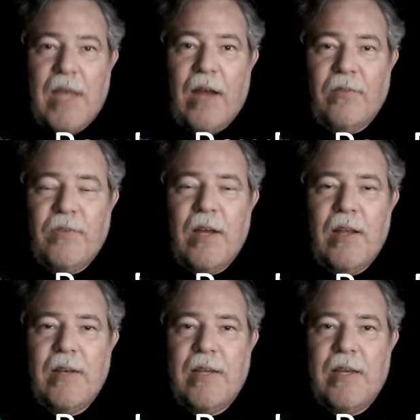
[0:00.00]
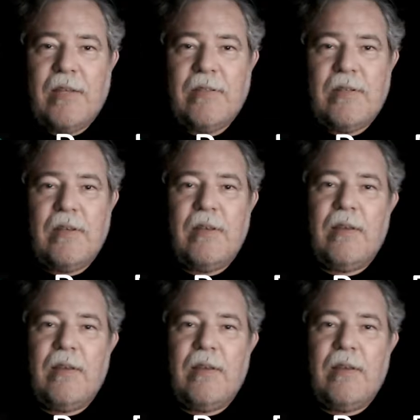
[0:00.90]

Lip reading: out of context